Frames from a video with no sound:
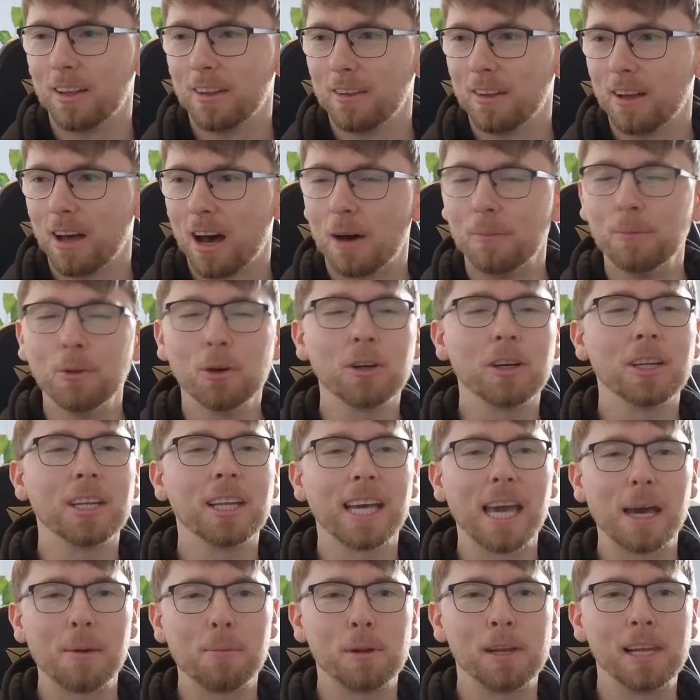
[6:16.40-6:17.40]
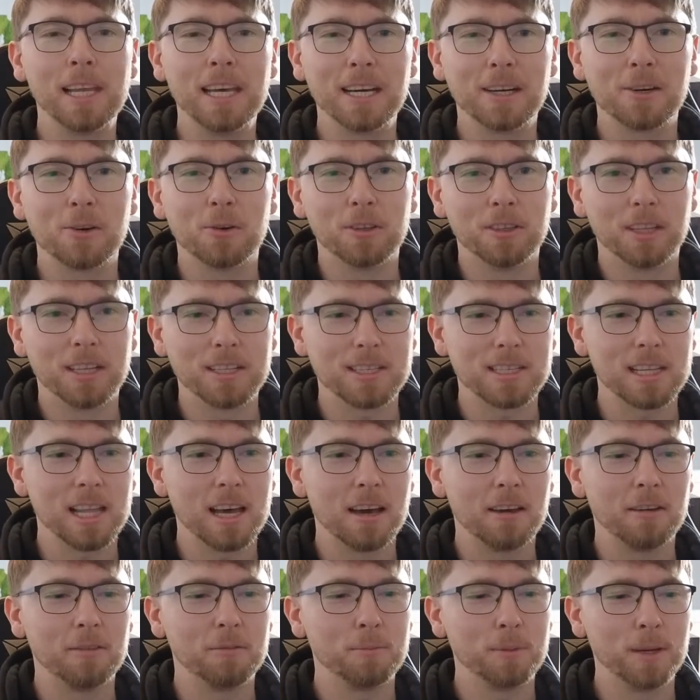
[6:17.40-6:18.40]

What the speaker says: I'm not going to get political on this live,